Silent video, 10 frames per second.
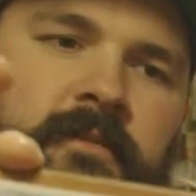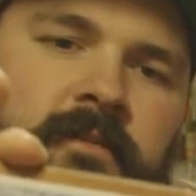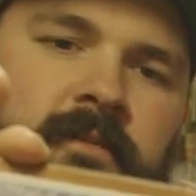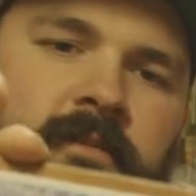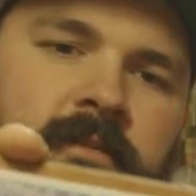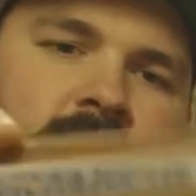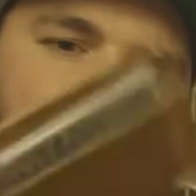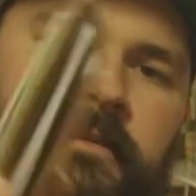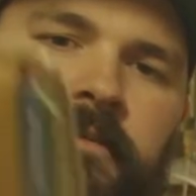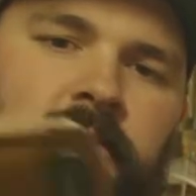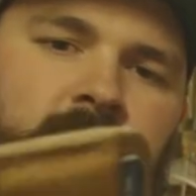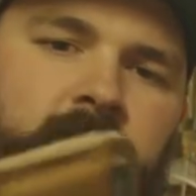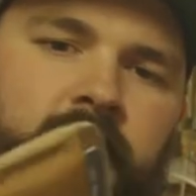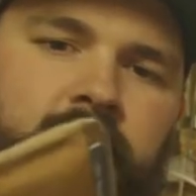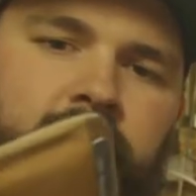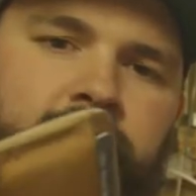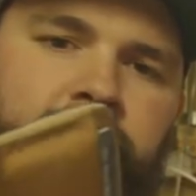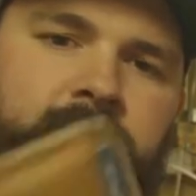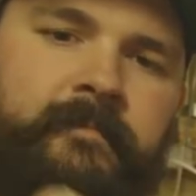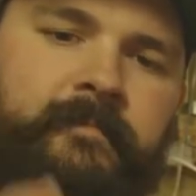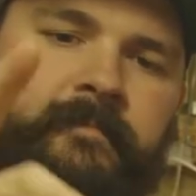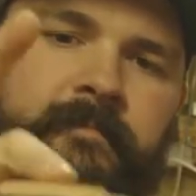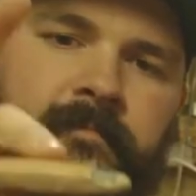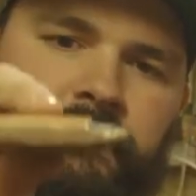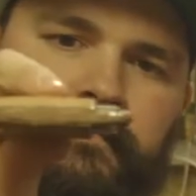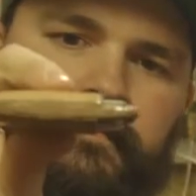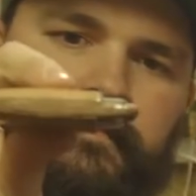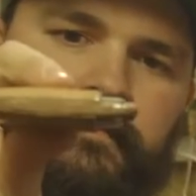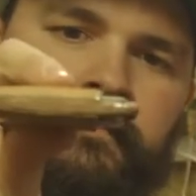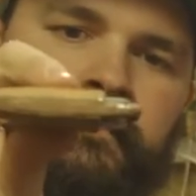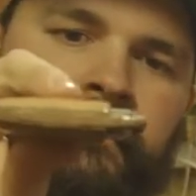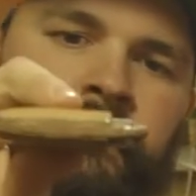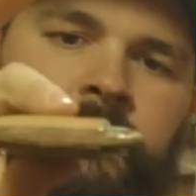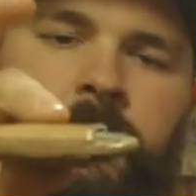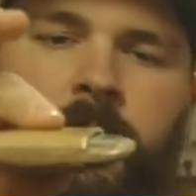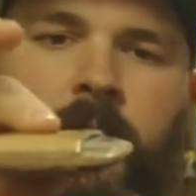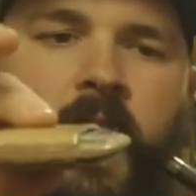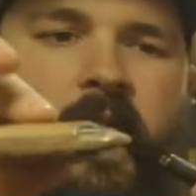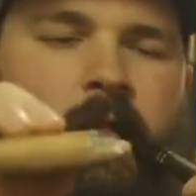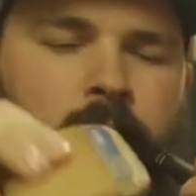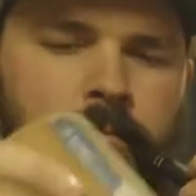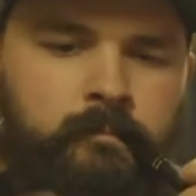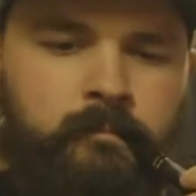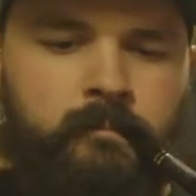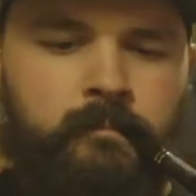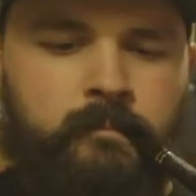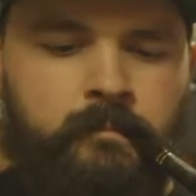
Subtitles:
This person isn't speaking.